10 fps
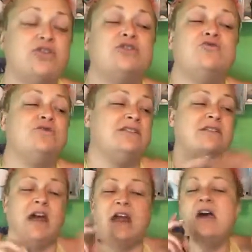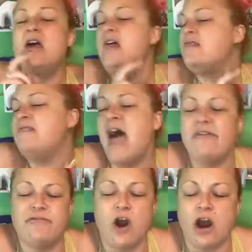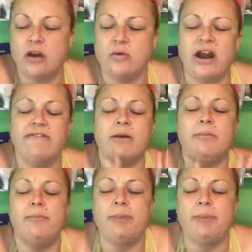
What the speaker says: Seuss and, like, that far and whatever.